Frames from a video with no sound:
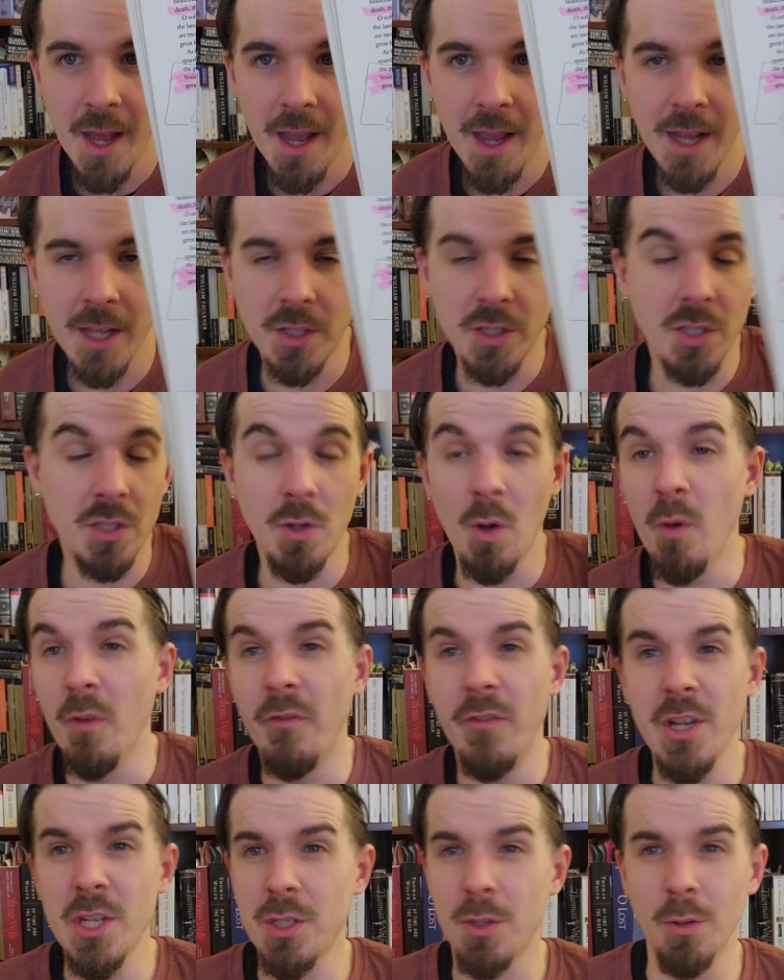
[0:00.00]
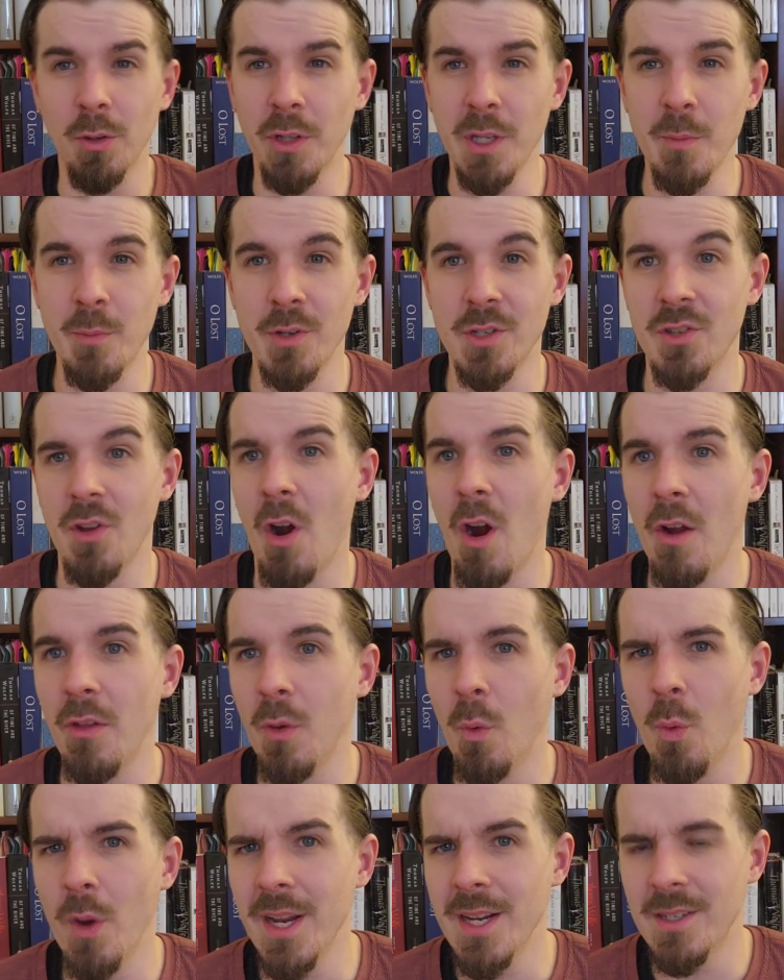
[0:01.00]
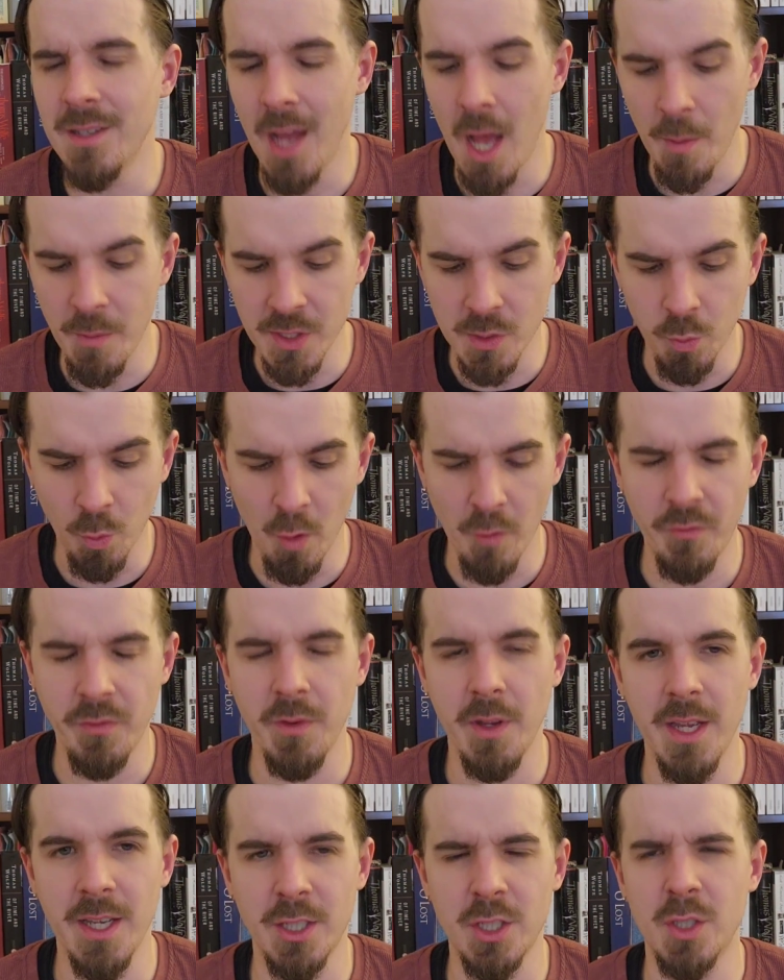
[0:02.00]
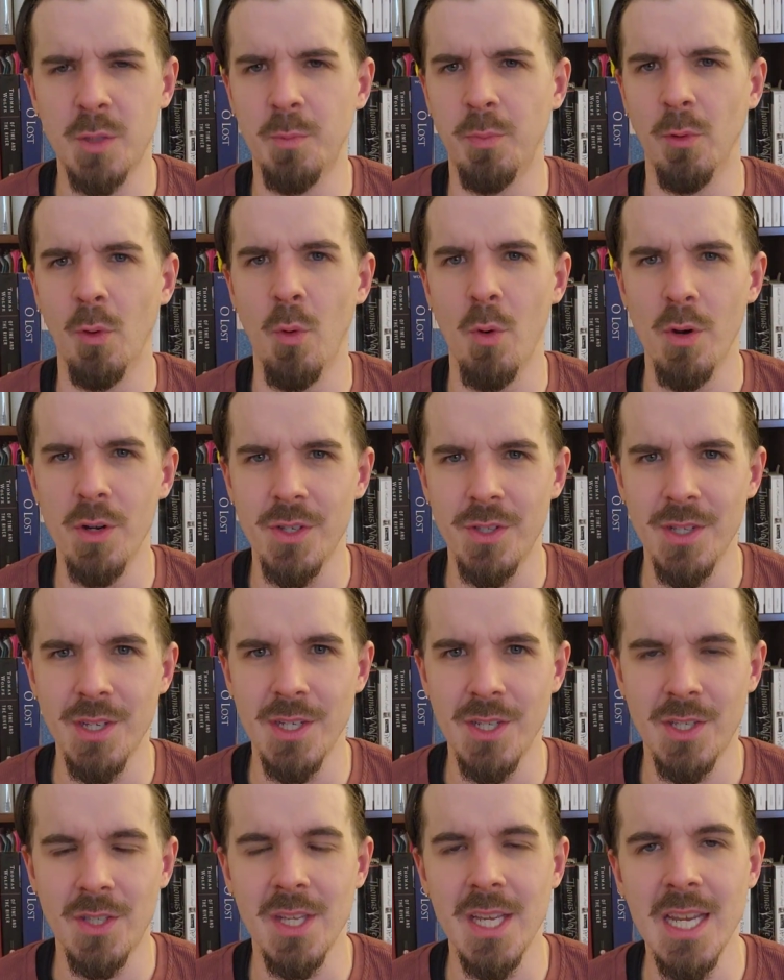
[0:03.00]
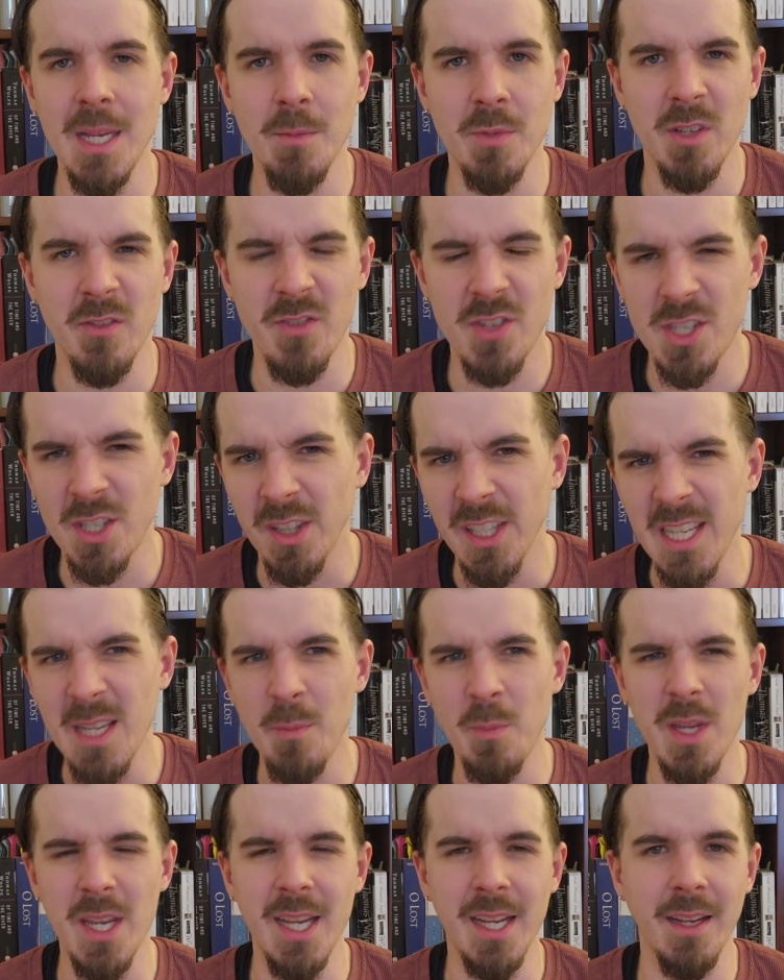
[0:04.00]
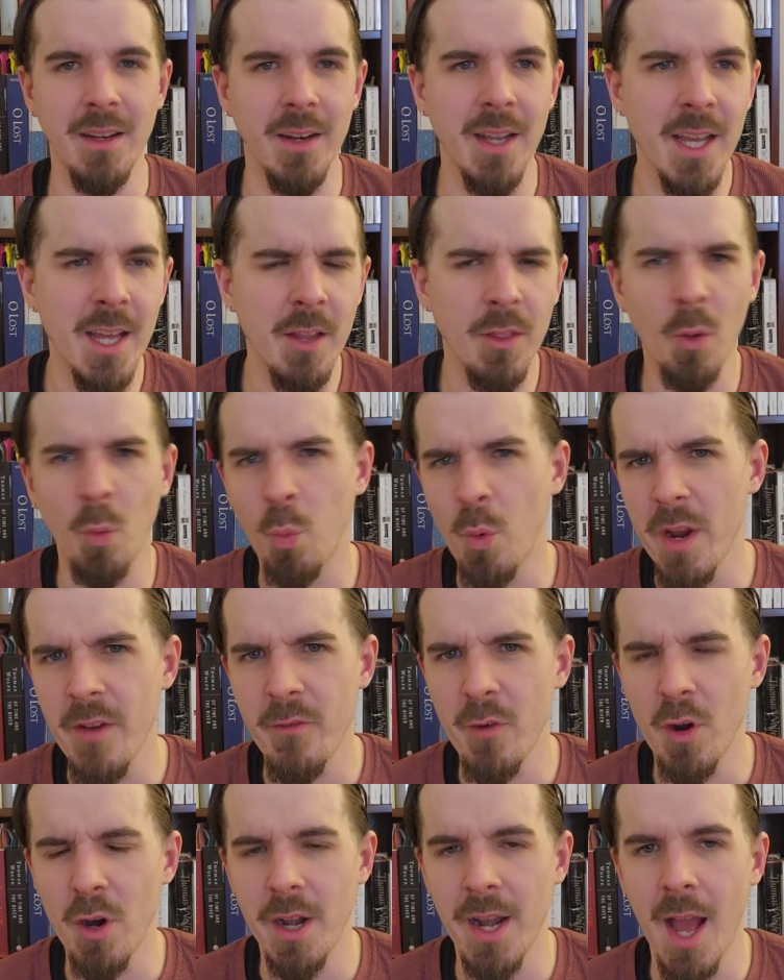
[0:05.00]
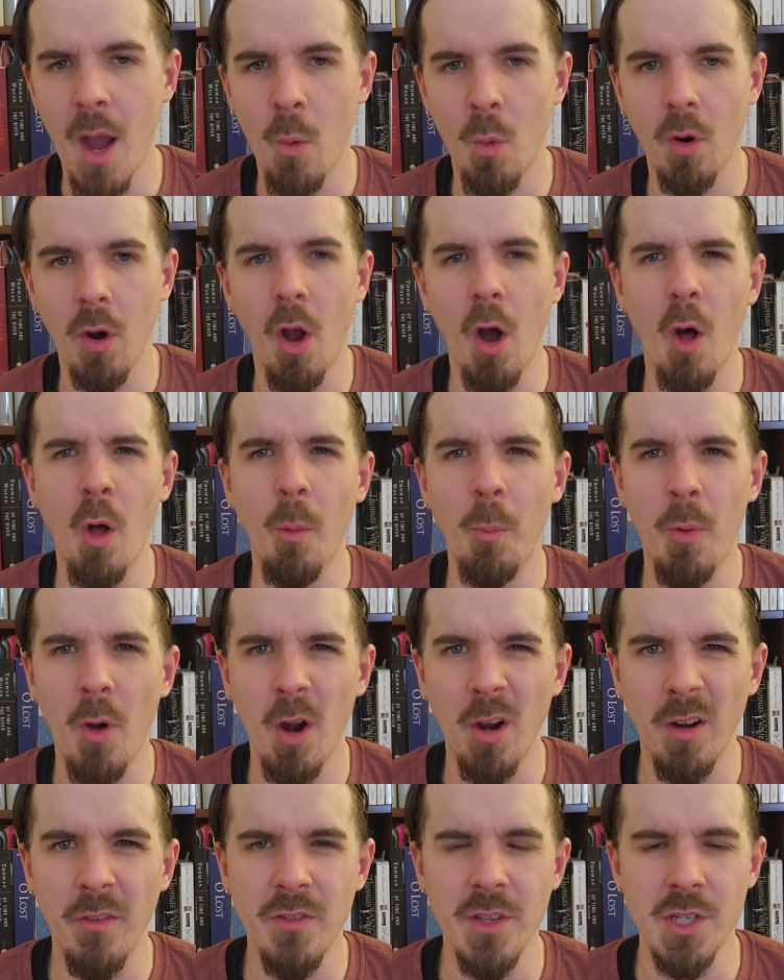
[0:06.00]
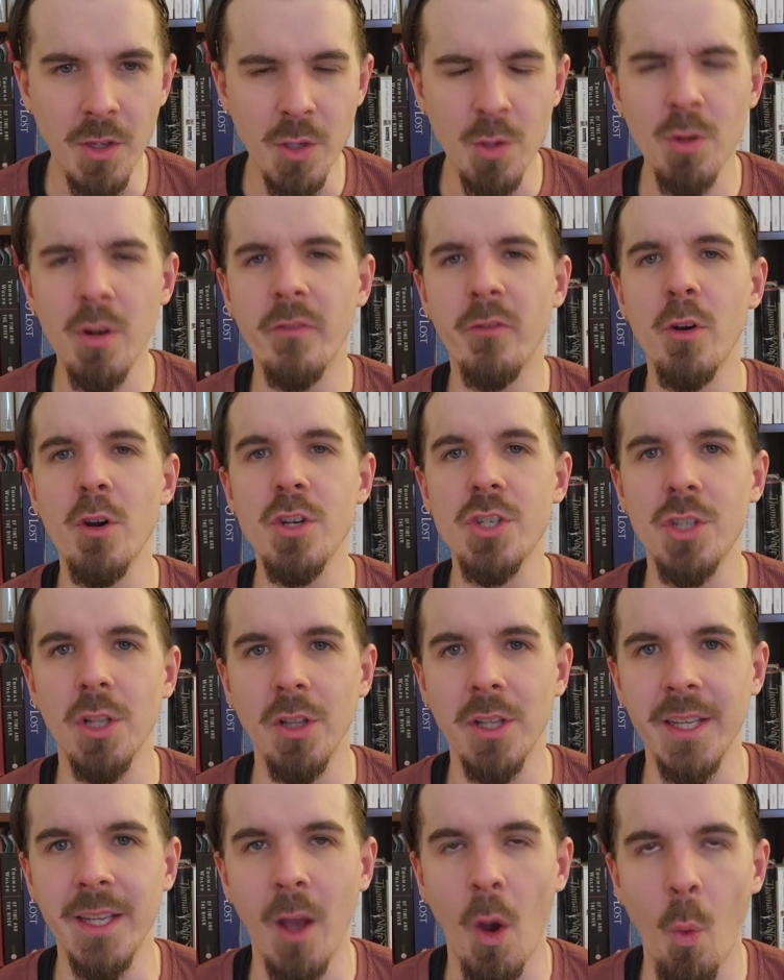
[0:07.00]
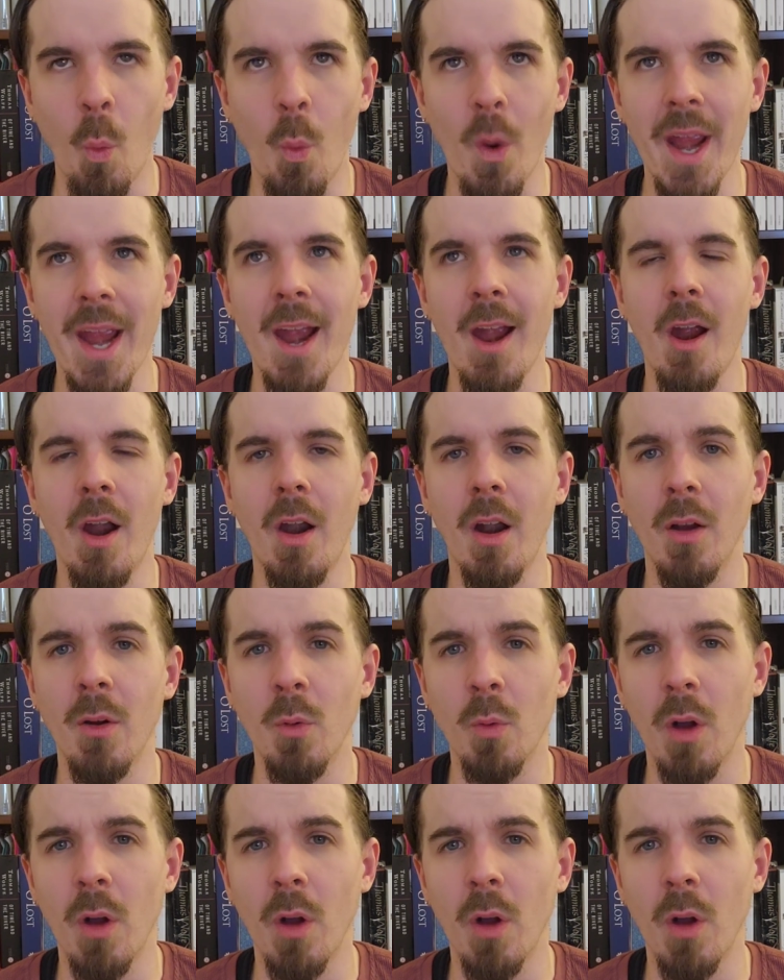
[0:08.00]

it's so viscerally bizarre the way Thomas Wolfe explores these themes of sleeping and the river, and how we're all part of the universally aware